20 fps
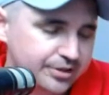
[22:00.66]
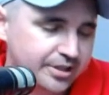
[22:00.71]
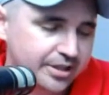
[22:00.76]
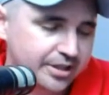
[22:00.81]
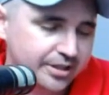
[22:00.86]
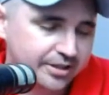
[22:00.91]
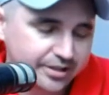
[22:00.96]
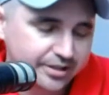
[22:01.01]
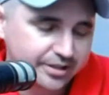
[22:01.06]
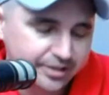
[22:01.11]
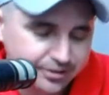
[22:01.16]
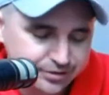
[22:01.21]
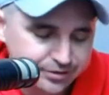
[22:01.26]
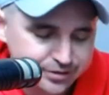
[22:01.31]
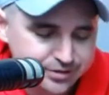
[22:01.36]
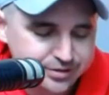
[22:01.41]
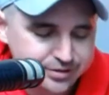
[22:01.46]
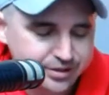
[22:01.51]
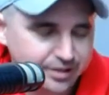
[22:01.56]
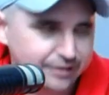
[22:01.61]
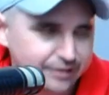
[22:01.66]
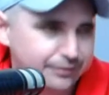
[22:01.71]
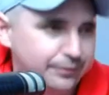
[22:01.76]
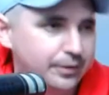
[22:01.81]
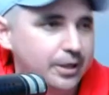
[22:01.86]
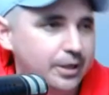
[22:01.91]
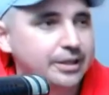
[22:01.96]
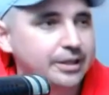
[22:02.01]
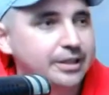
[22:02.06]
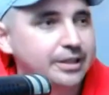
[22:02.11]
at 10, and I was so
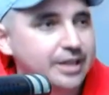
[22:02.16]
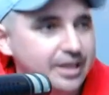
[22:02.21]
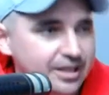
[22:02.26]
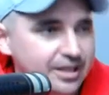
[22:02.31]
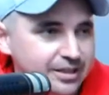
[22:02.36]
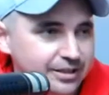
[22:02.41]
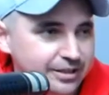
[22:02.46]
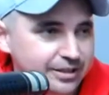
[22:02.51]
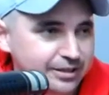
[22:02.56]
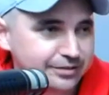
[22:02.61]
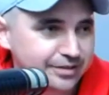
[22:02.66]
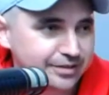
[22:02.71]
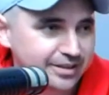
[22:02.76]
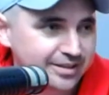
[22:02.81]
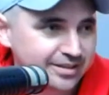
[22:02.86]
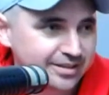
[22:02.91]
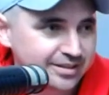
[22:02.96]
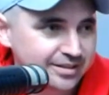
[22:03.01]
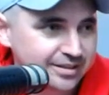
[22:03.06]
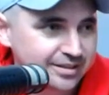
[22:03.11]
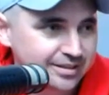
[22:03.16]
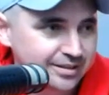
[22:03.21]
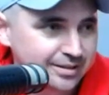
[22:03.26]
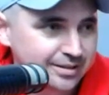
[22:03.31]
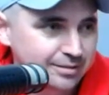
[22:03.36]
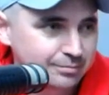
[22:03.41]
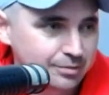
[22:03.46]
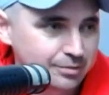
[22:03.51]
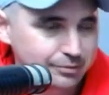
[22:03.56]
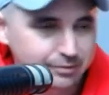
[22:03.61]
fucking hungover.
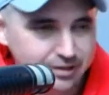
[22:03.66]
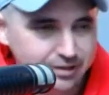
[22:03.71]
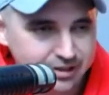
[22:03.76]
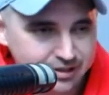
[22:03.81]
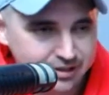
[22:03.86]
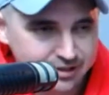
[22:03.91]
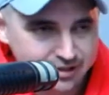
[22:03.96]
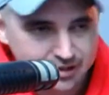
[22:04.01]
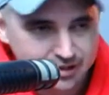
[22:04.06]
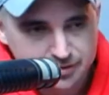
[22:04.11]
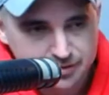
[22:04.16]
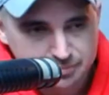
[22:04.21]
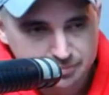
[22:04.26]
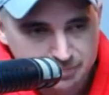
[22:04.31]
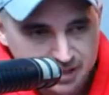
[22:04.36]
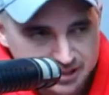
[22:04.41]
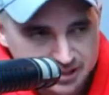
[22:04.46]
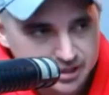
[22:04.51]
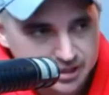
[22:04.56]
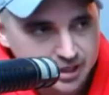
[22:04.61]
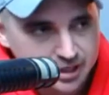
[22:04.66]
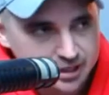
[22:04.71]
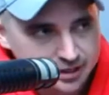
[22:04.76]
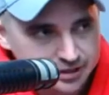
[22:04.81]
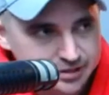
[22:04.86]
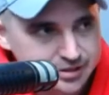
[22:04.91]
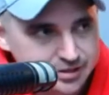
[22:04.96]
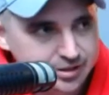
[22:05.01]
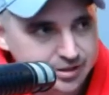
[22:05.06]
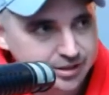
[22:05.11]
But I was much
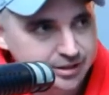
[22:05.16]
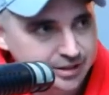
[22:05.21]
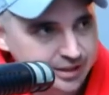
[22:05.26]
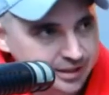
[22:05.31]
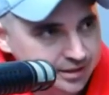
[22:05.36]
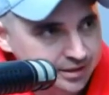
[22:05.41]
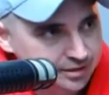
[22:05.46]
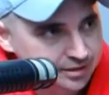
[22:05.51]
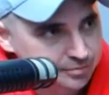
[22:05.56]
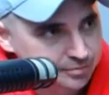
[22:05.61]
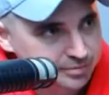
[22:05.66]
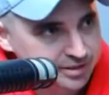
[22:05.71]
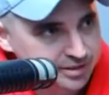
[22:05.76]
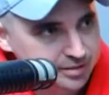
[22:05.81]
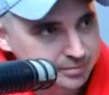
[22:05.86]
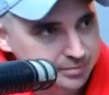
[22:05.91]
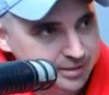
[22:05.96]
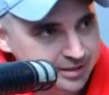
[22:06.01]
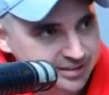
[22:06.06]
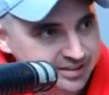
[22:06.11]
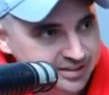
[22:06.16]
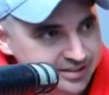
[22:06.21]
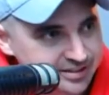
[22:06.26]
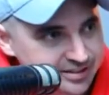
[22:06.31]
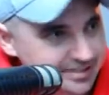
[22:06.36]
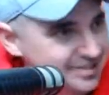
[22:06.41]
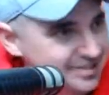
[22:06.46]
younger, so I could handle it better back then.